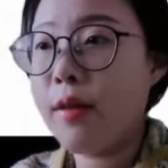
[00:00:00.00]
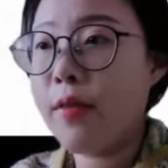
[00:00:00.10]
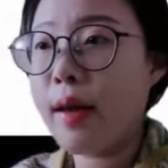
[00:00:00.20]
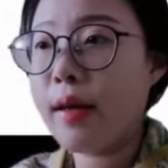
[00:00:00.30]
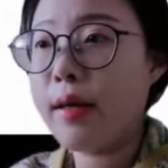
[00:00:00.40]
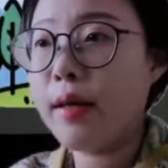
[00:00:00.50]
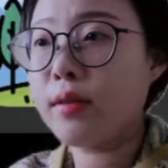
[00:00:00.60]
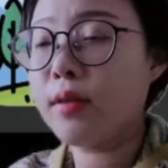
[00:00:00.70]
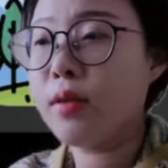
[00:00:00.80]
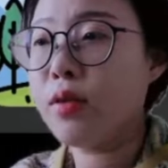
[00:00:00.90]

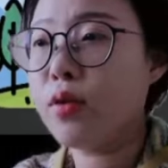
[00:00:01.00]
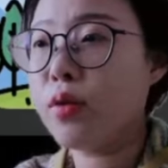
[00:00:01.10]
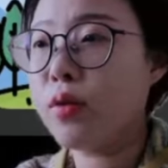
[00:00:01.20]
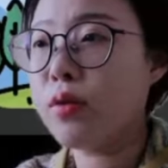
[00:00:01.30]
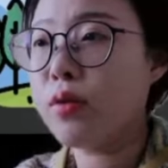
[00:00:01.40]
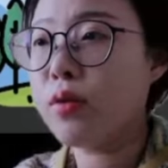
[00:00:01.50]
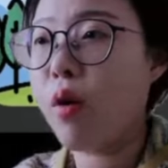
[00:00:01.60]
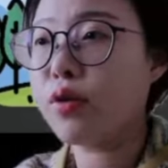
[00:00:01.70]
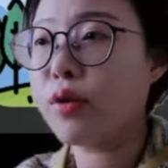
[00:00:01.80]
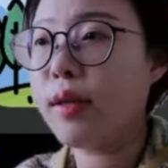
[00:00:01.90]
Second, choose
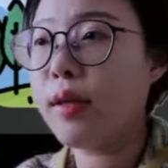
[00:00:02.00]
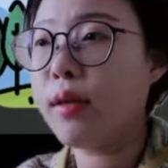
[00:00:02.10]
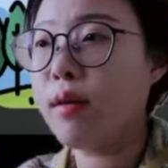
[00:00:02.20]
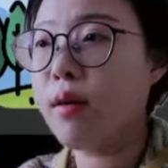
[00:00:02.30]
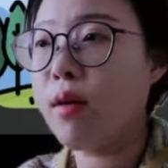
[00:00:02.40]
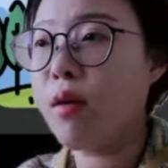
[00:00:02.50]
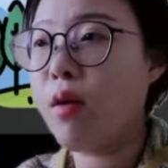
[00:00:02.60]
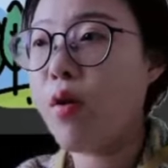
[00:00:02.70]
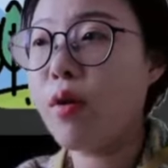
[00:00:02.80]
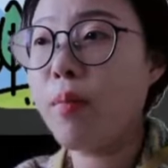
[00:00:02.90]
or training a
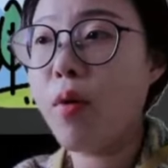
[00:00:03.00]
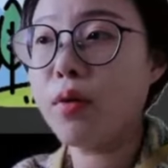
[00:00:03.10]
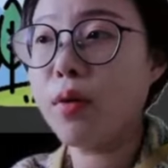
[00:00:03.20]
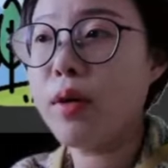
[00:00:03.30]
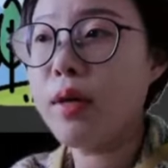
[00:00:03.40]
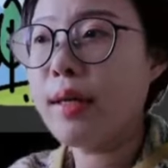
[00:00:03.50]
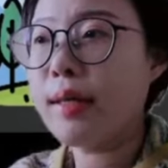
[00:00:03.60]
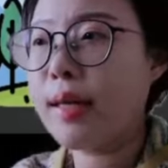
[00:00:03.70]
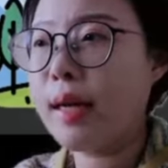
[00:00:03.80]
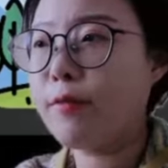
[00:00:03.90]
LoRa model
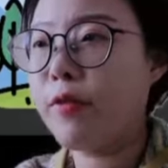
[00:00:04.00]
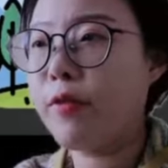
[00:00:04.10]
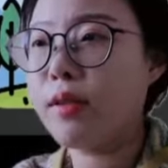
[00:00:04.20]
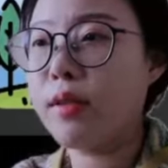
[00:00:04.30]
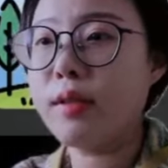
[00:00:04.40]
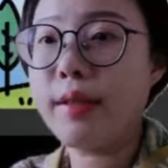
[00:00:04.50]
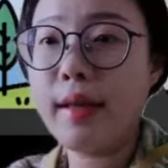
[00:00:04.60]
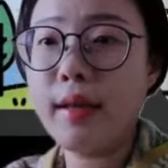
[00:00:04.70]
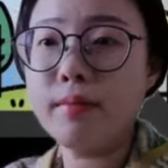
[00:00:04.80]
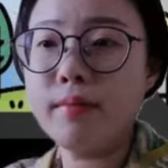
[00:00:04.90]
that fits the
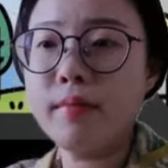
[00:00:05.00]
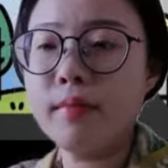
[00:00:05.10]
theme.